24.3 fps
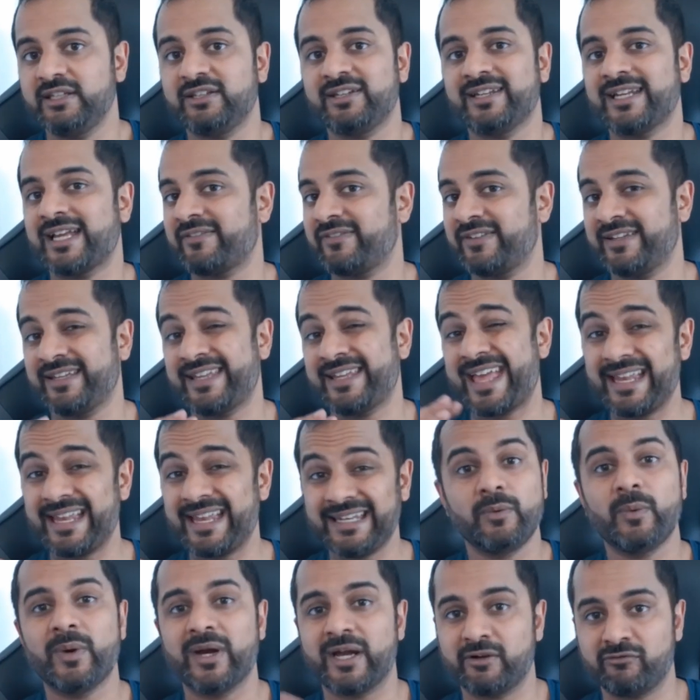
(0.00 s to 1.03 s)
you can have it
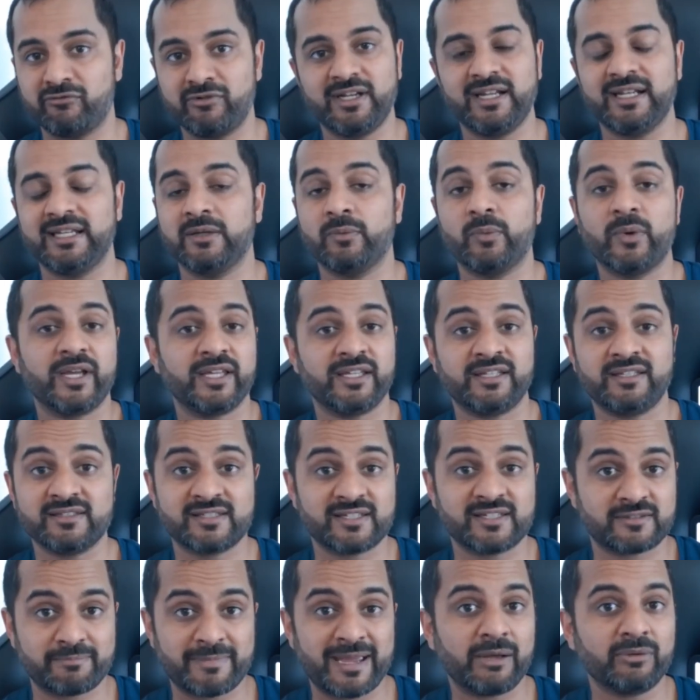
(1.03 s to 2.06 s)
anywhere really where you
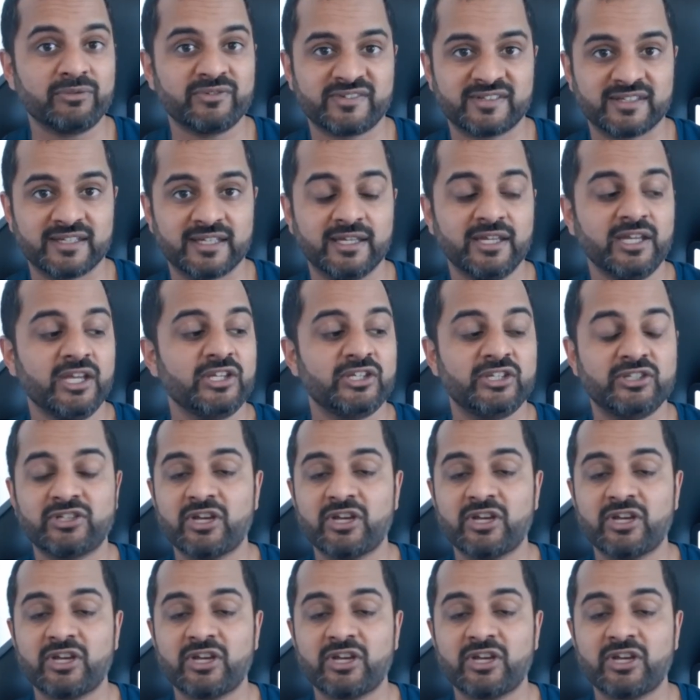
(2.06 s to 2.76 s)
can just mount it.